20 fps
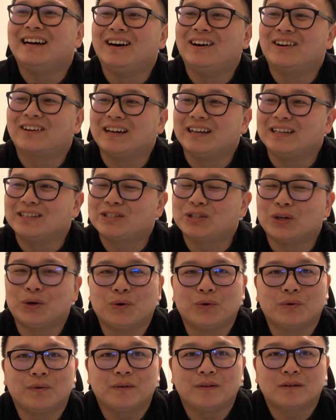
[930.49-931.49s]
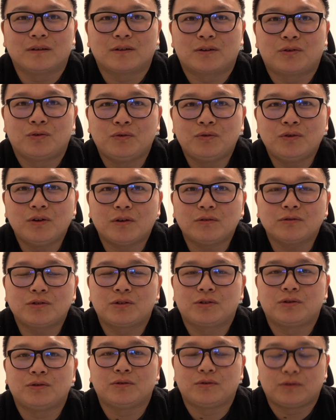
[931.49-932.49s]
Okay, so kudos
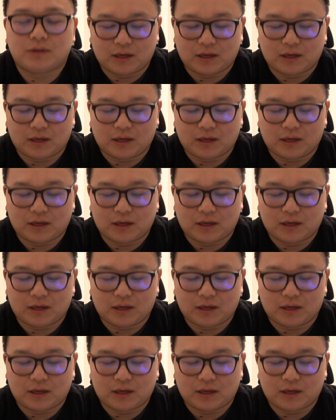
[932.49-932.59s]
to